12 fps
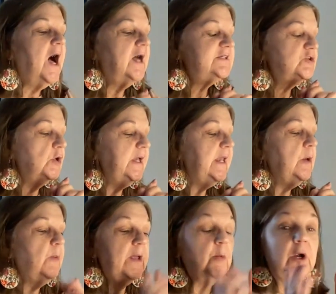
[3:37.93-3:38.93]
So,
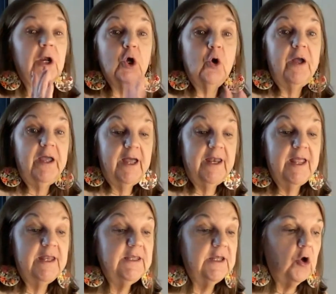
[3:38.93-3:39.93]
anyway, we're going to go ahead
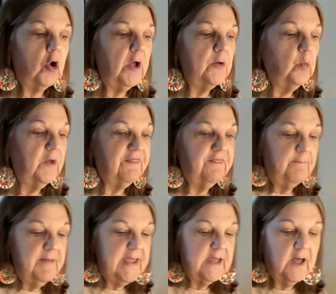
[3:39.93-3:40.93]
and get on with the
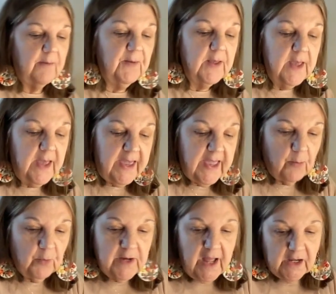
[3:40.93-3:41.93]
makeup, and
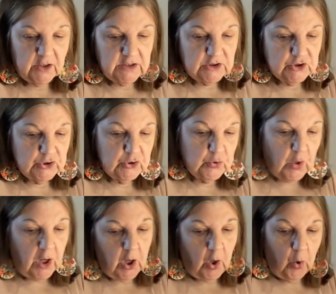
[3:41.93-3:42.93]
we're not going to do
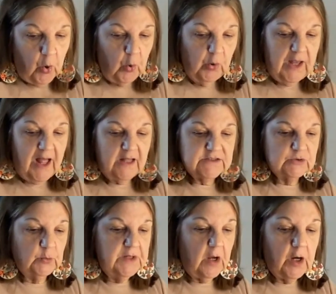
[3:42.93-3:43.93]
a whole lot.
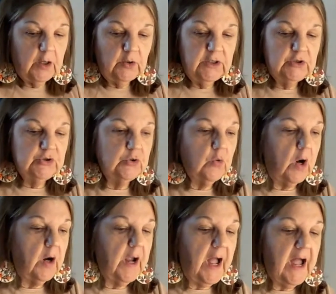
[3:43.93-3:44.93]
So, we are going to do
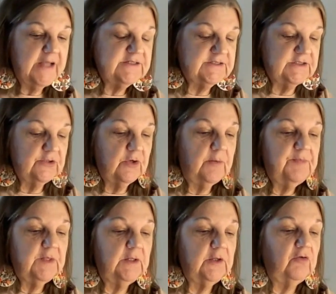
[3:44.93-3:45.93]
our eye serum,
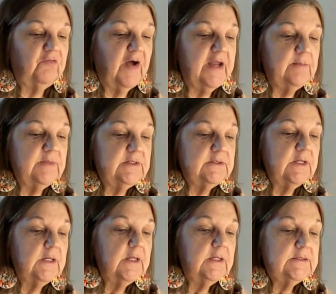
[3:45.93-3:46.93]
the little vitamin
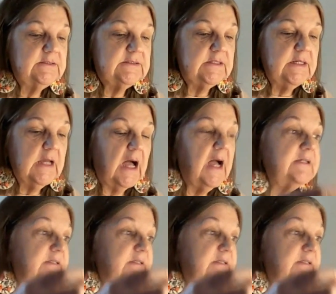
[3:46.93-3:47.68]
C eye